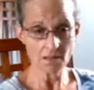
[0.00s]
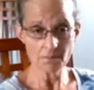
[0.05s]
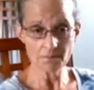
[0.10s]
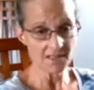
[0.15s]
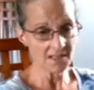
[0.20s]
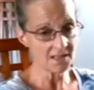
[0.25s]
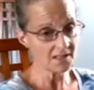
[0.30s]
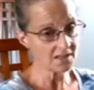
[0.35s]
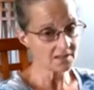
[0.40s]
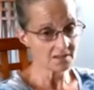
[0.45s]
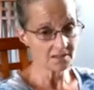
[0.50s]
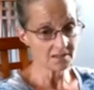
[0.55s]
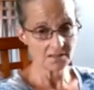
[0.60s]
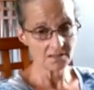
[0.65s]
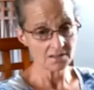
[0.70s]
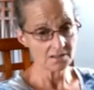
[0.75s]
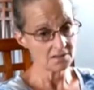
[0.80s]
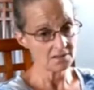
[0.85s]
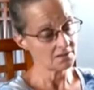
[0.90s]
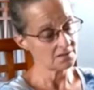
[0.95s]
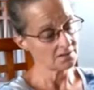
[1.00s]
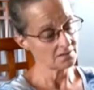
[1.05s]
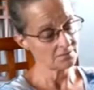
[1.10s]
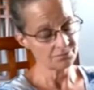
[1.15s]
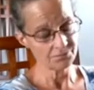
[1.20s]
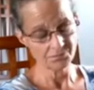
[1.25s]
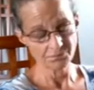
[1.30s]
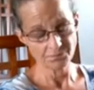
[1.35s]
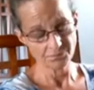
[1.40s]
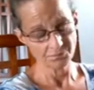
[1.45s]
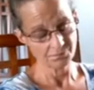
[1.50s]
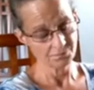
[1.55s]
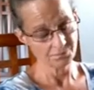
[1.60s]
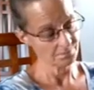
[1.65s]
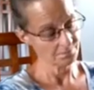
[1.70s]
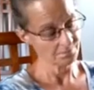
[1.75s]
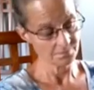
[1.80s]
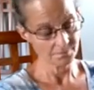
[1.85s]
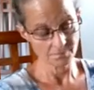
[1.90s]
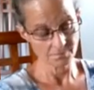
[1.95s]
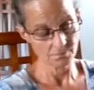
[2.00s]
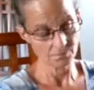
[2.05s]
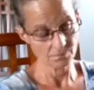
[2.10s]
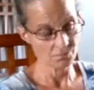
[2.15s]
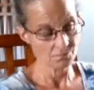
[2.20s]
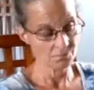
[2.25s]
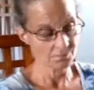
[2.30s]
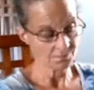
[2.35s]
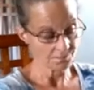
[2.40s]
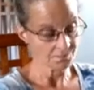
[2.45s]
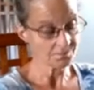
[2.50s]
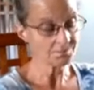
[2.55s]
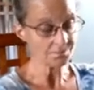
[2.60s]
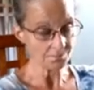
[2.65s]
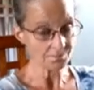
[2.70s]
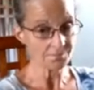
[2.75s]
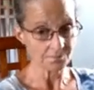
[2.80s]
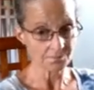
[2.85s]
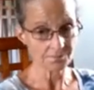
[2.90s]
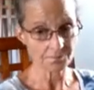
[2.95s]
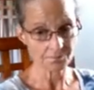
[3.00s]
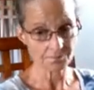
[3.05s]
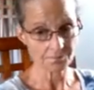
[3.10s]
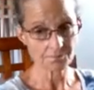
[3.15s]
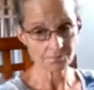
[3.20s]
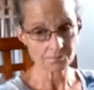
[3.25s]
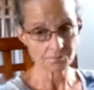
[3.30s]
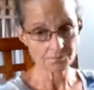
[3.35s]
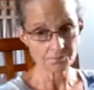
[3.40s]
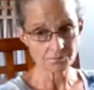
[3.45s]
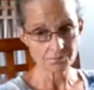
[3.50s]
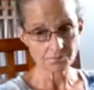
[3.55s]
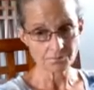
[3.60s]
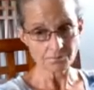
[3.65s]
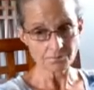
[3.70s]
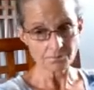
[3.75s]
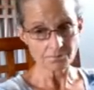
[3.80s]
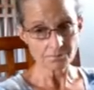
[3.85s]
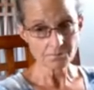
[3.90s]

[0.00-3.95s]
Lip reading: No words are spoken by the person on screen.